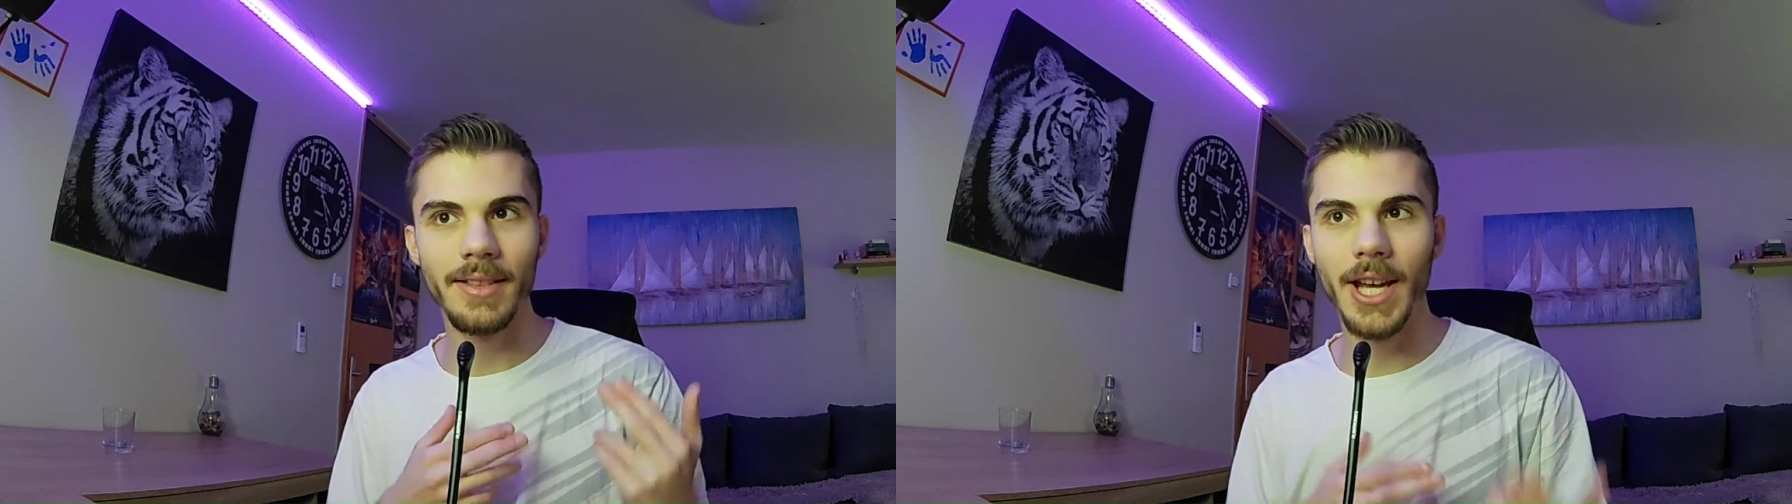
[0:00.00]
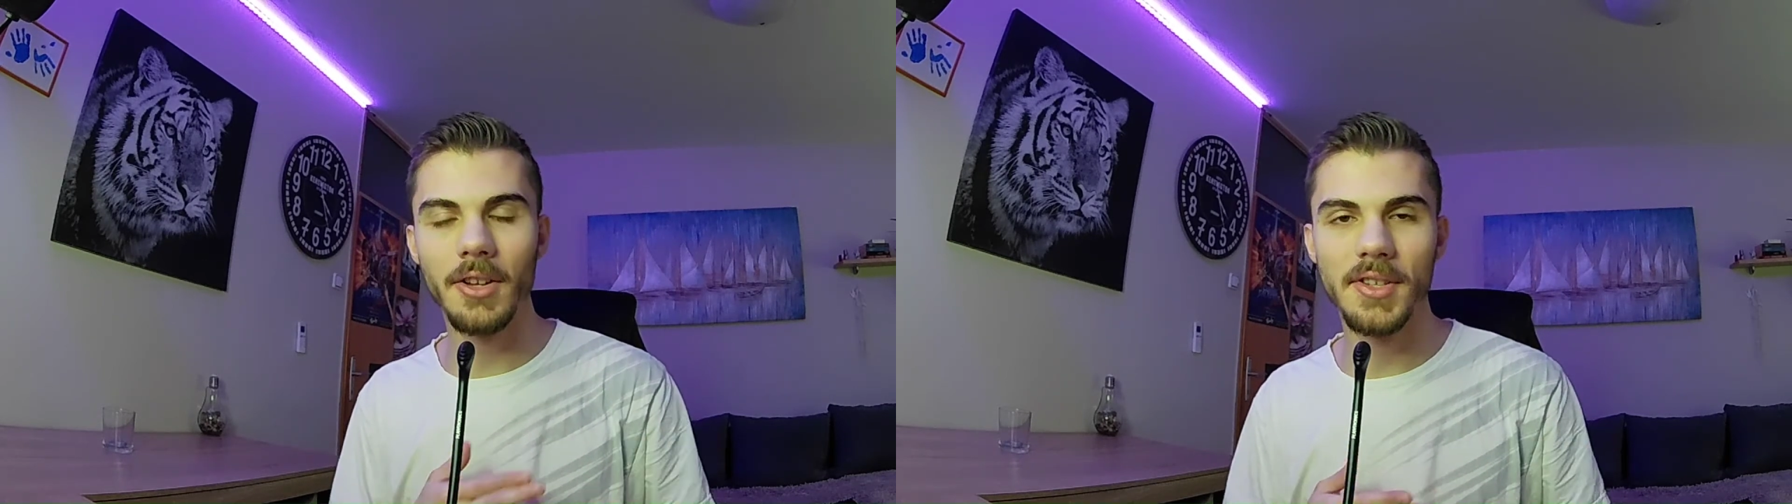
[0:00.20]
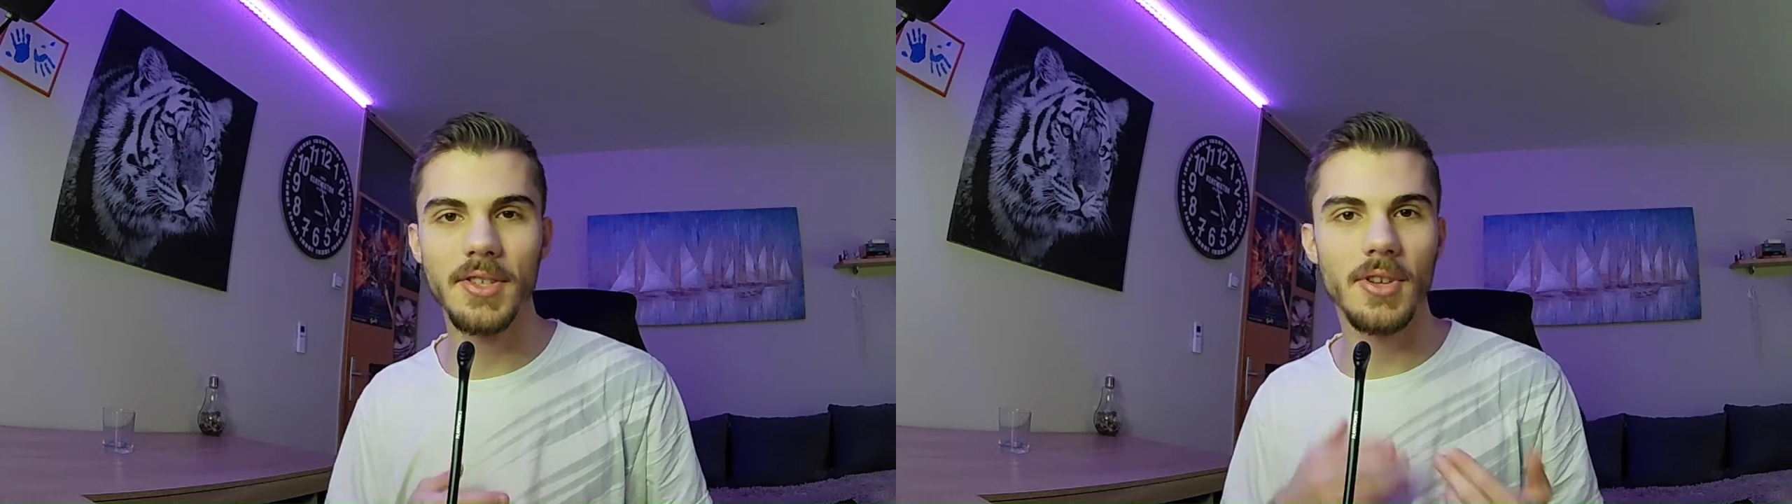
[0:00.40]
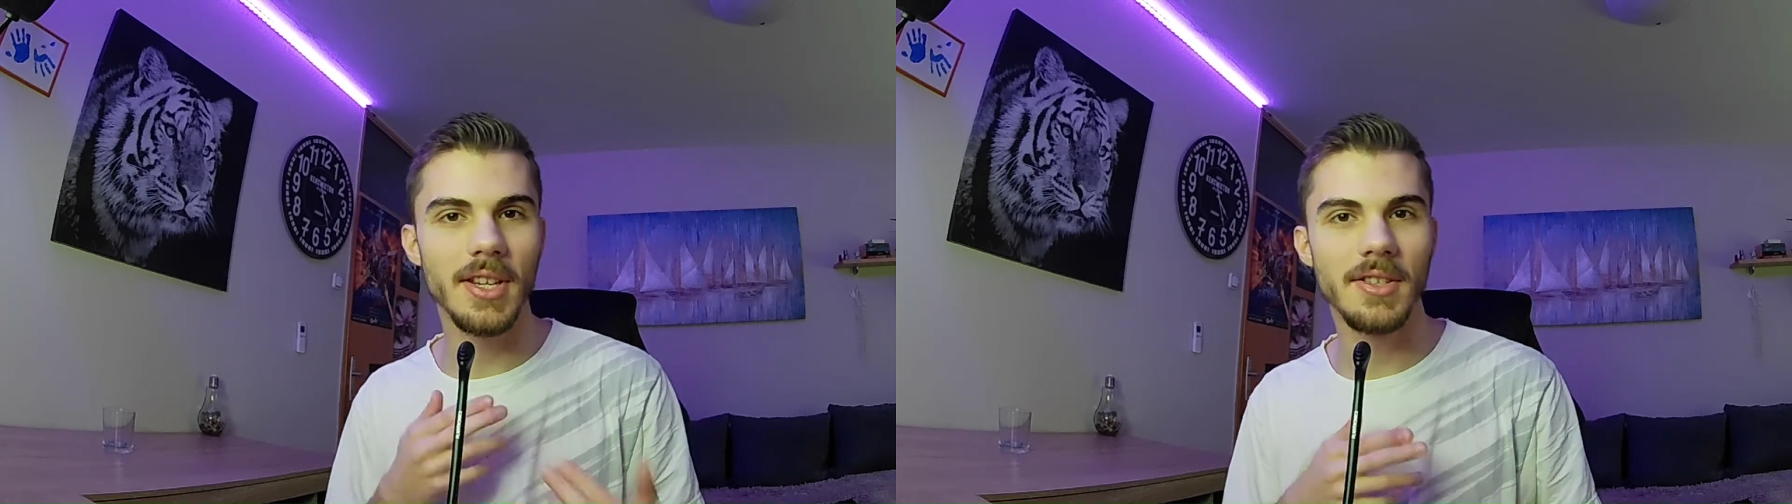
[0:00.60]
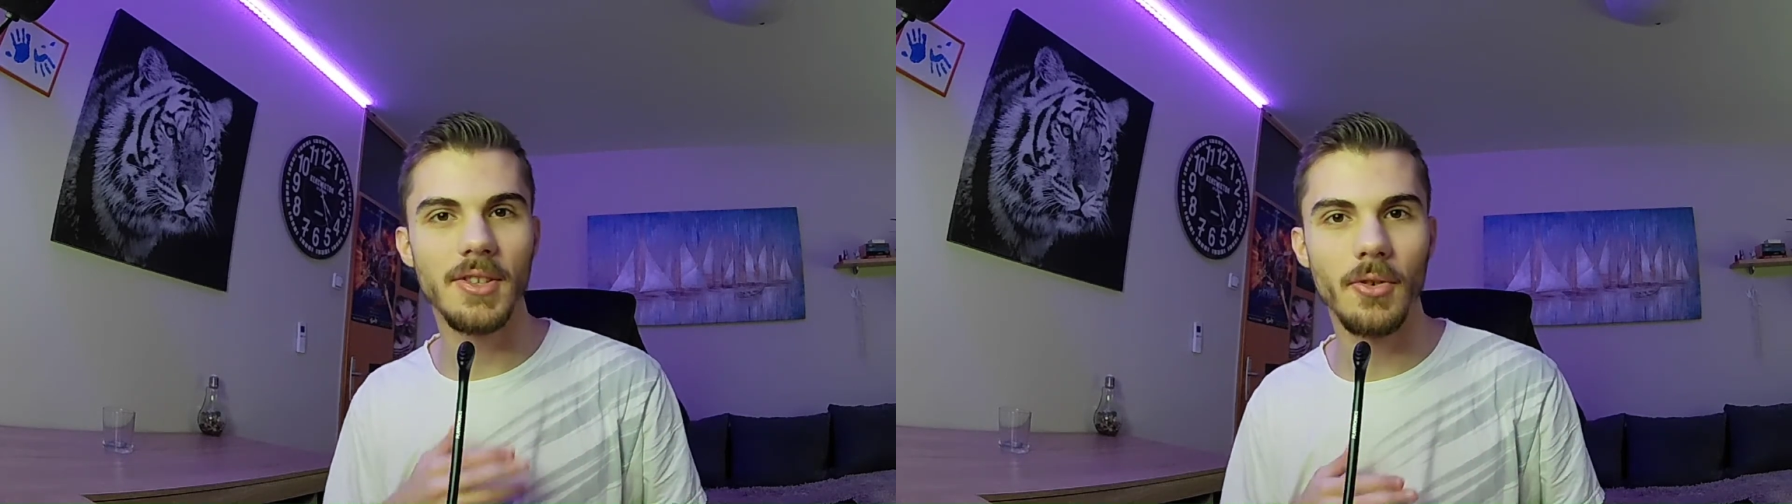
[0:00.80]
tells you
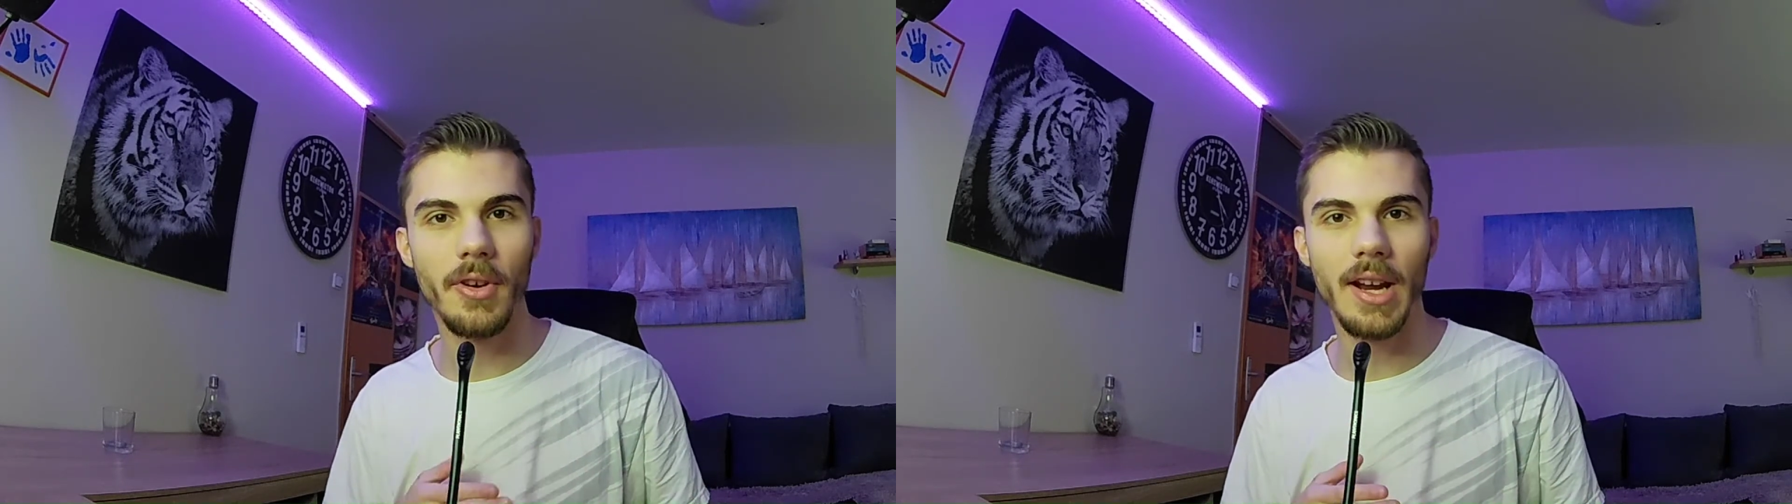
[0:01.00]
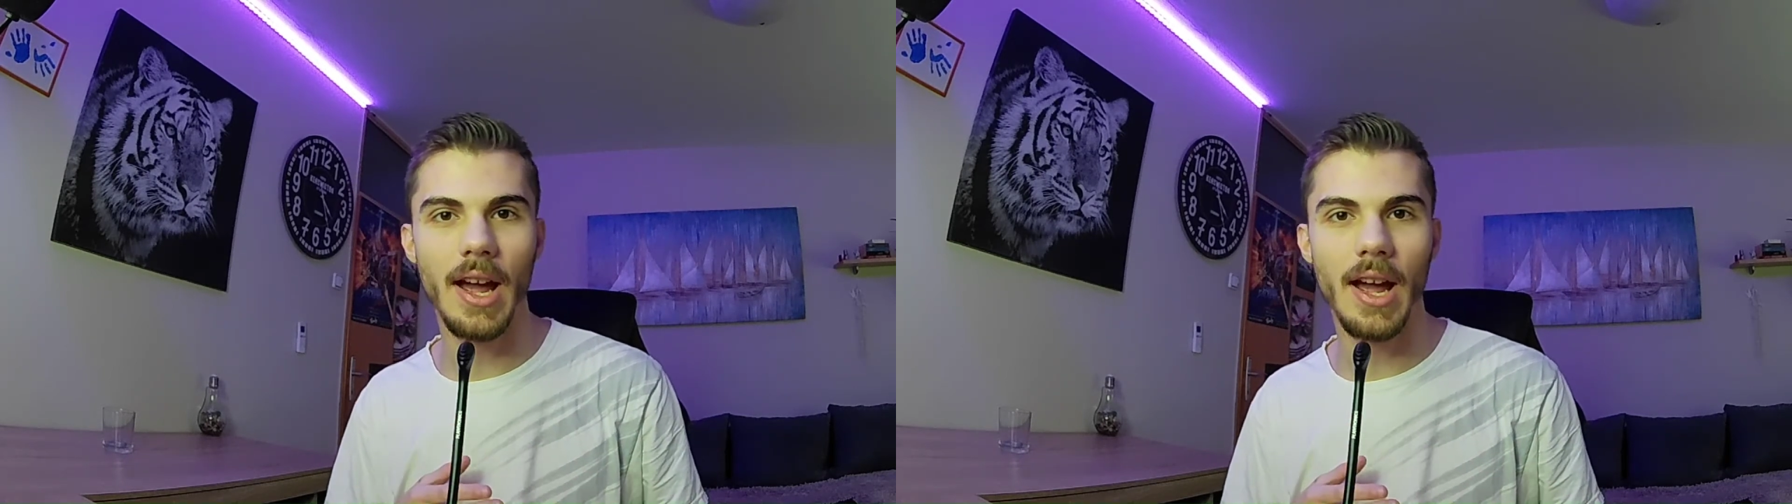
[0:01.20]
his story,